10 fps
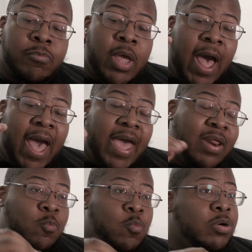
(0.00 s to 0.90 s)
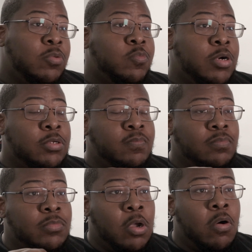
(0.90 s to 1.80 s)
had it 1-1.
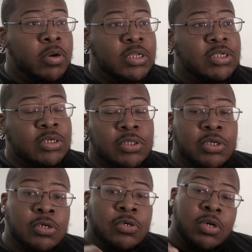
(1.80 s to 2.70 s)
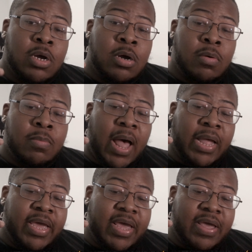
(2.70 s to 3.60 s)
Going into the third, I
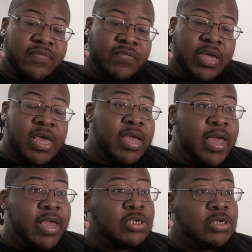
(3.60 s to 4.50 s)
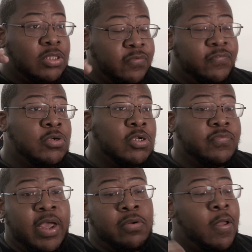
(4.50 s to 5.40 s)
gave King H the first
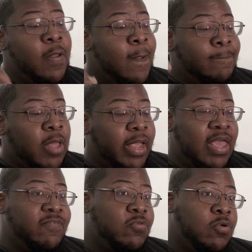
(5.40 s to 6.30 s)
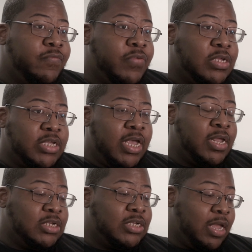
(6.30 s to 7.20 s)
round. I gave Northeast Tay the
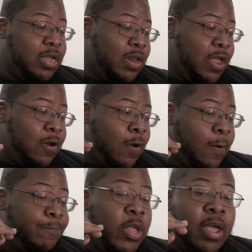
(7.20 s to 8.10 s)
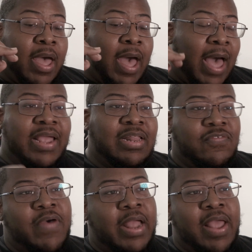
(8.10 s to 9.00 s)
second. And I like the
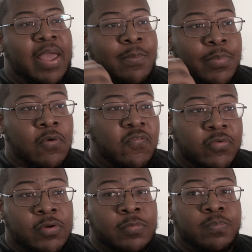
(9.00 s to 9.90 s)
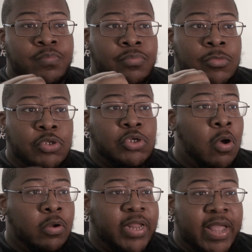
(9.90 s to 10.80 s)
fact that both of them
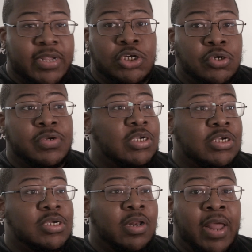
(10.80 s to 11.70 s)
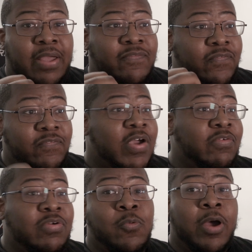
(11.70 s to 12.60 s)
talk that street shit, like,
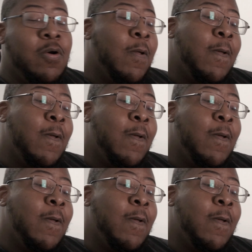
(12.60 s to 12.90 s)
very well.